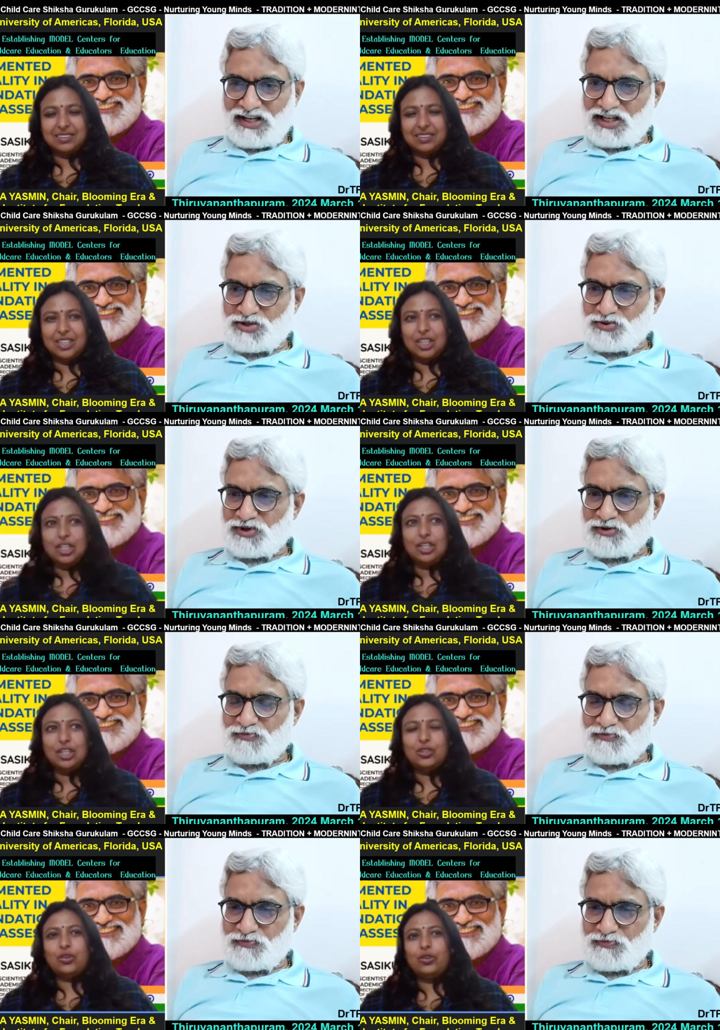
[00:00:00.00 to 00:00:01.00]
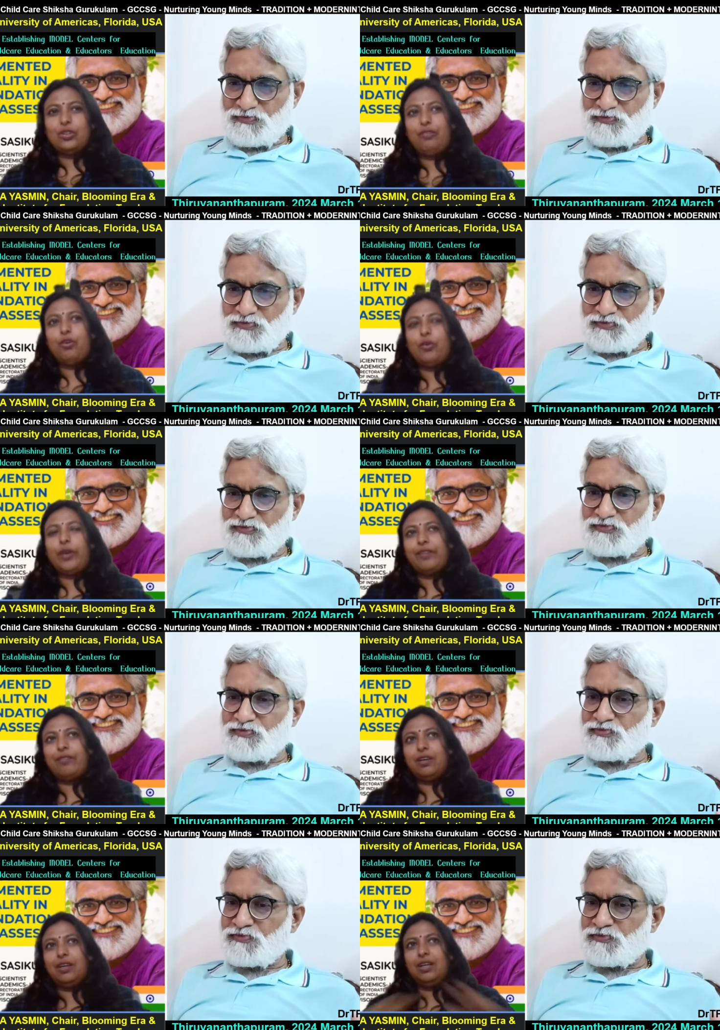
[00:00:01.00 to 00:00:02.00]
Speaker 1: Understood.
Speaker 2: So the flooring,
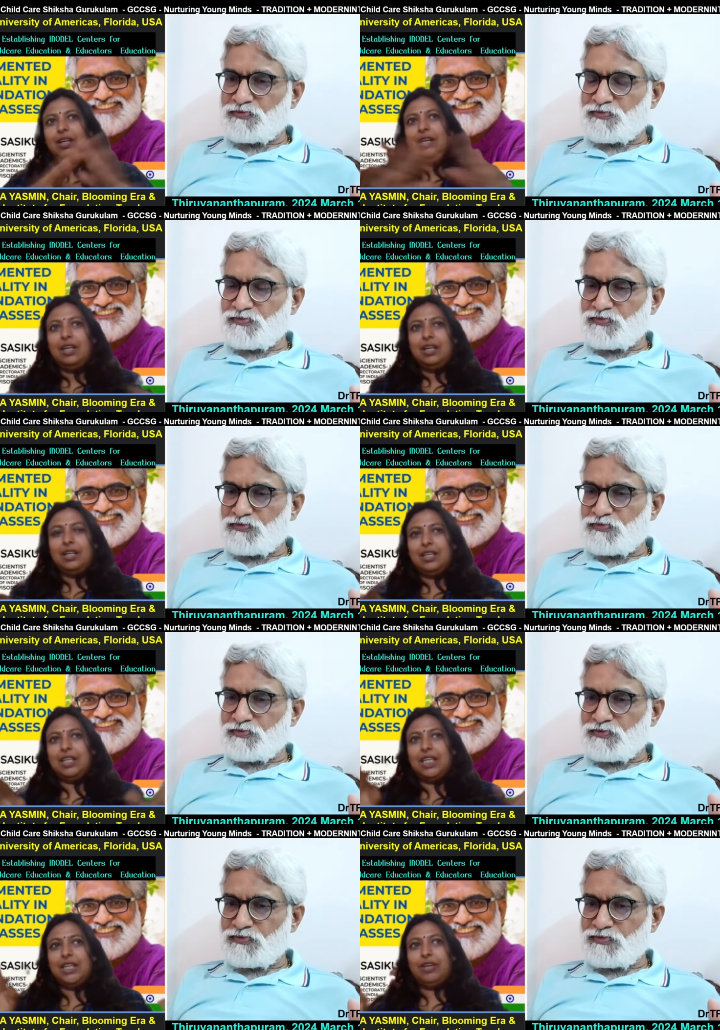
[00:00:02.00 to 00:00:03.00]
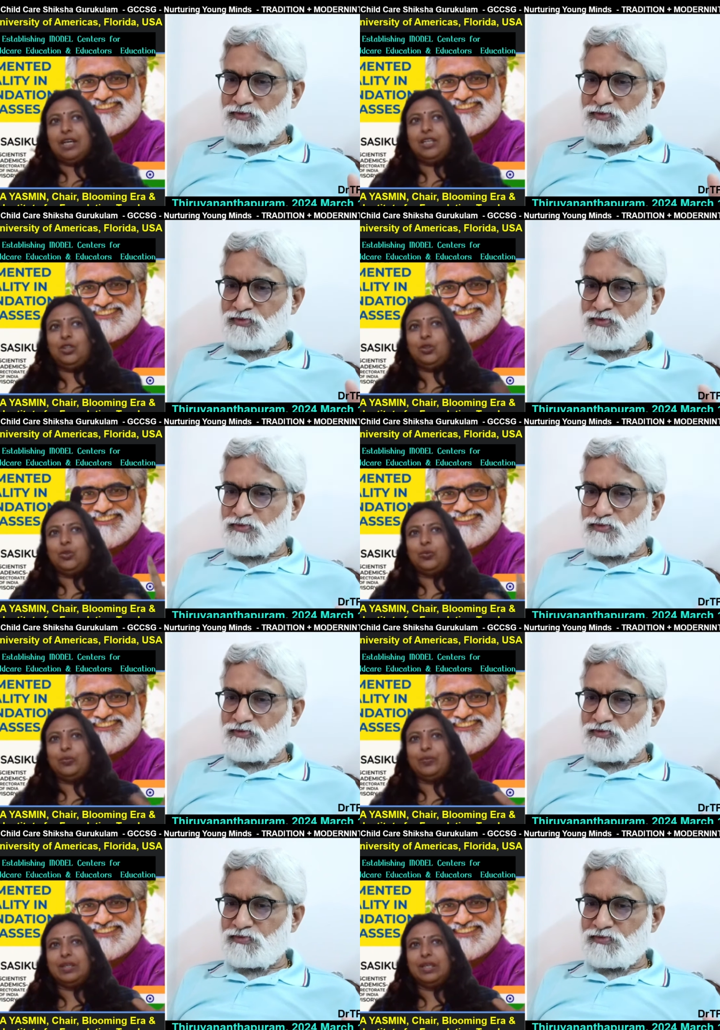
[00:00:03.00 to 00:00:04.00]
uh, uh, I need to uh,
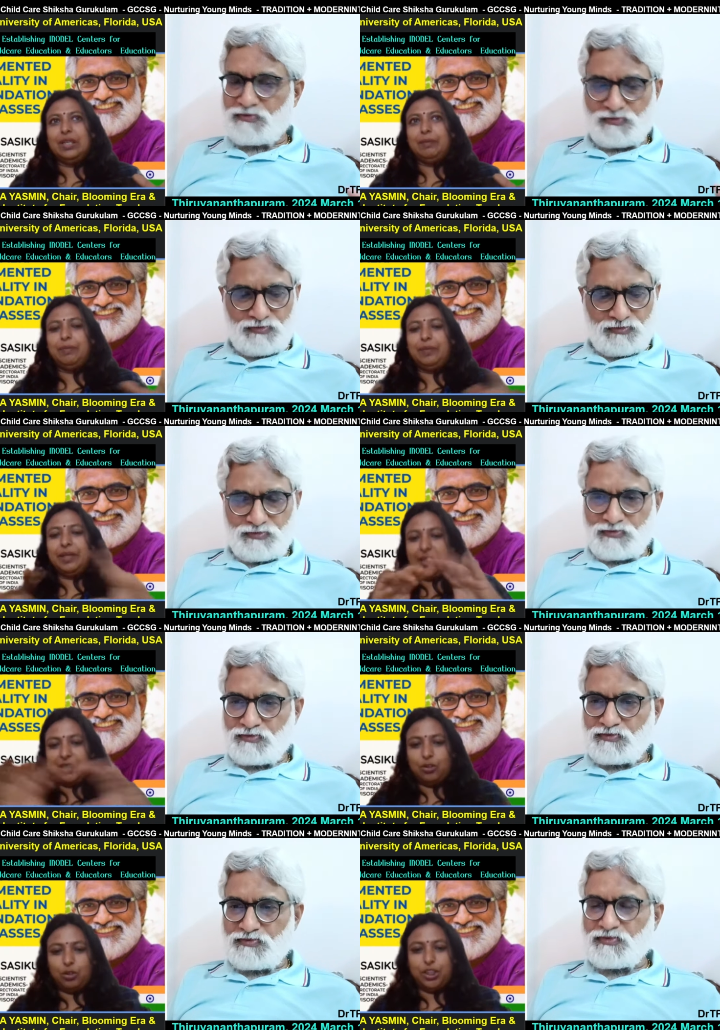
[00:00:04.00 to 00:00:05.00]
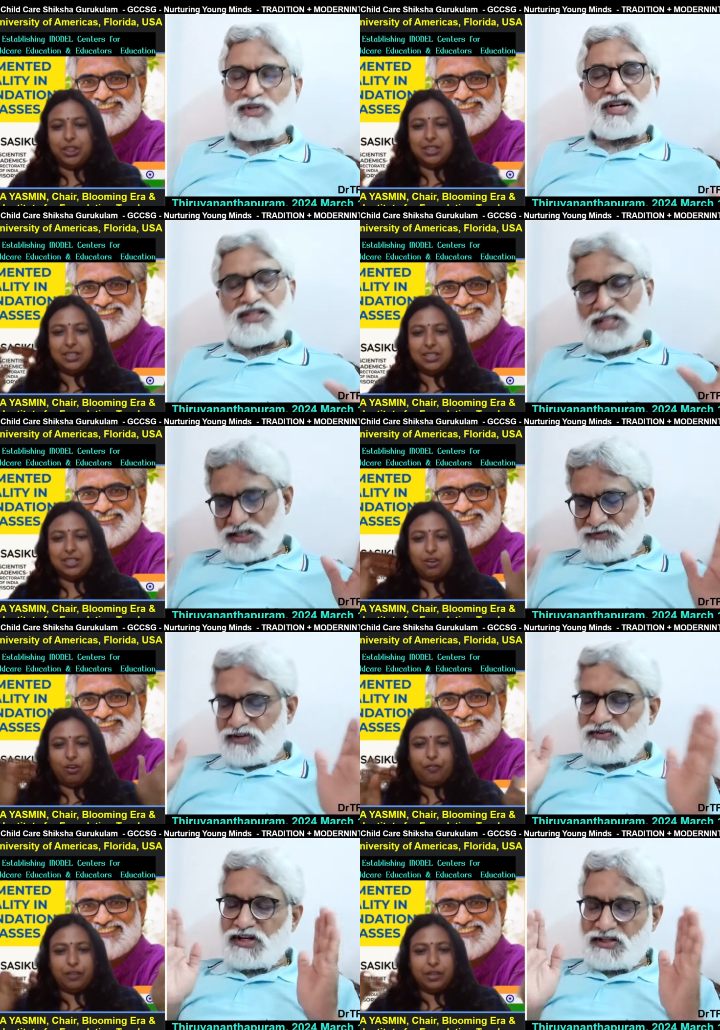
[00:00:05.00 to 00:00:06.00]
bring the cushions.
Speaker 1: That
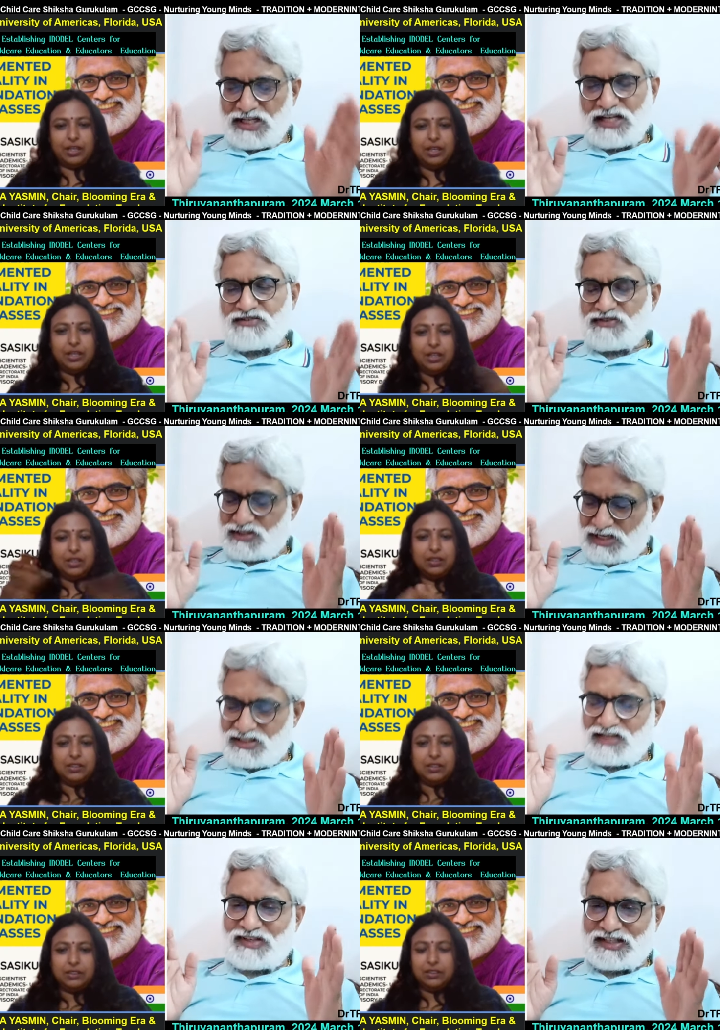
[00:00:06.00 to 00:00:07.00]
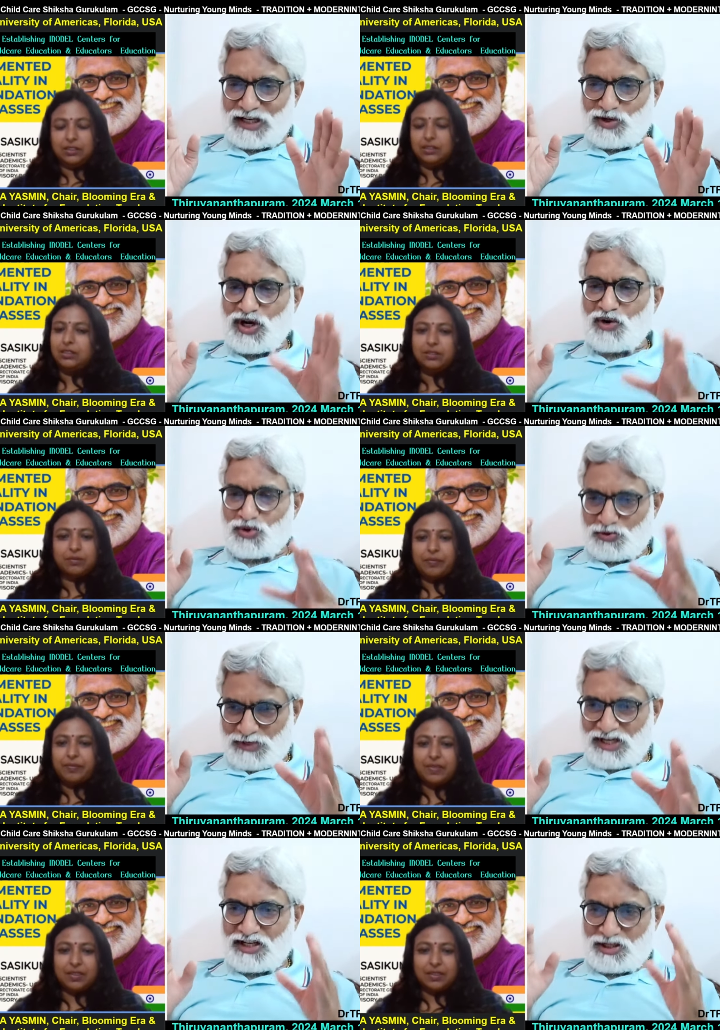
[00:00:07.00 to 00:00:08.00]
we will that that I will tell you how to
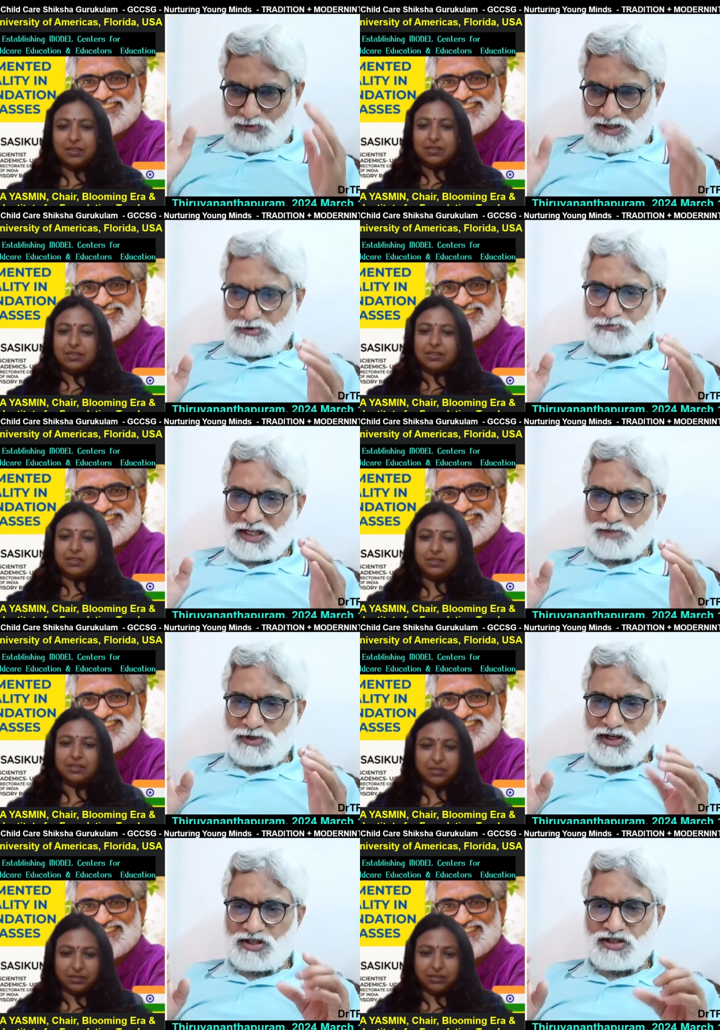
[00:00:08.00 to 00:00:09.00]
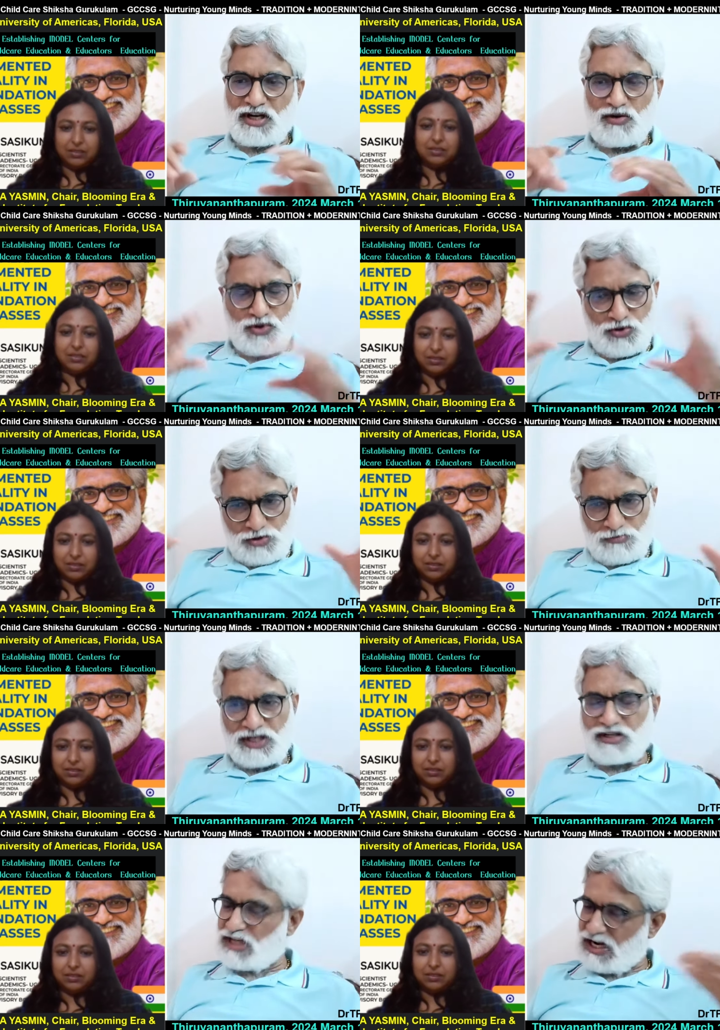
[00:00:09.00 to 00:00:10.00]
make it minimum expenditure. How to you
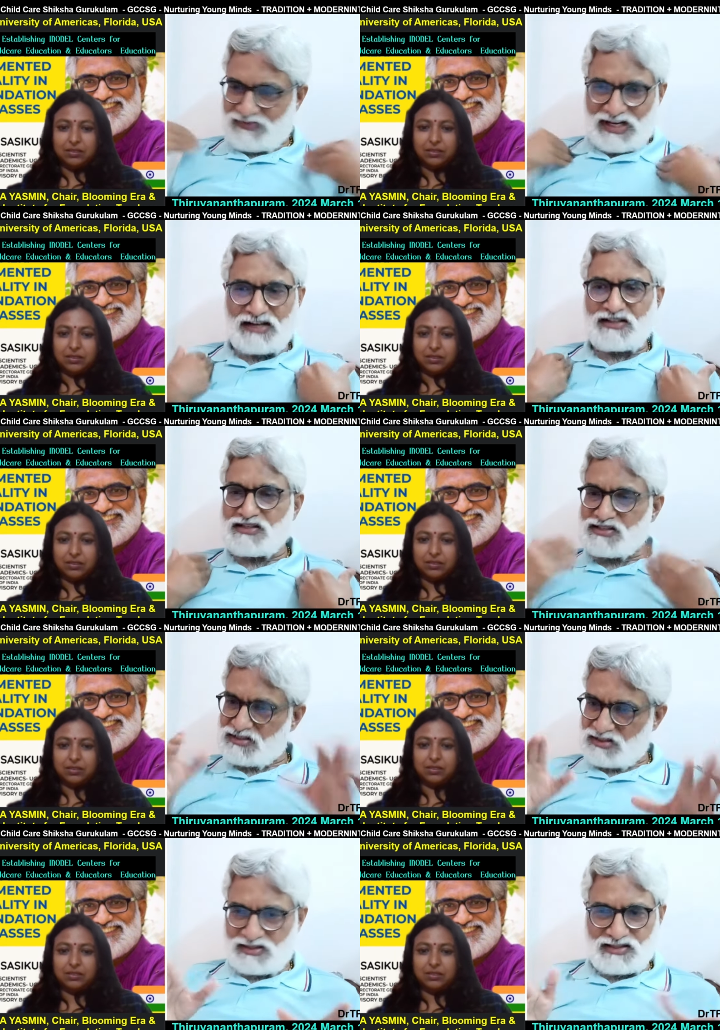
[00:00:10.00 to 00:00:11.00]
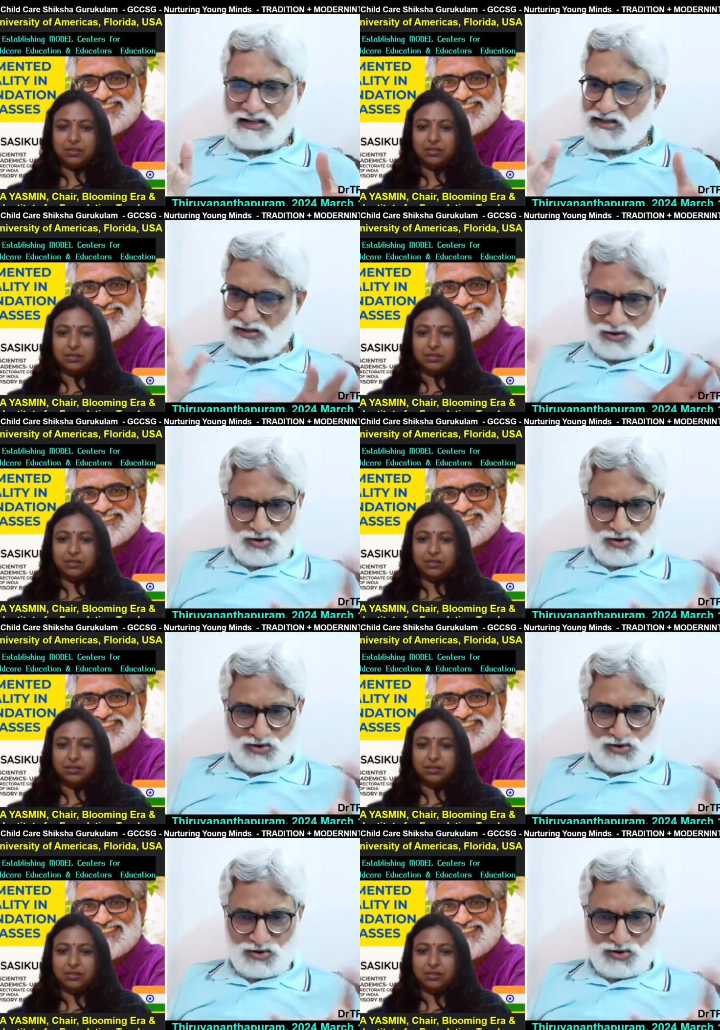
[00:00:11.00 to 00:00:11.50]
make it? I have done this a center,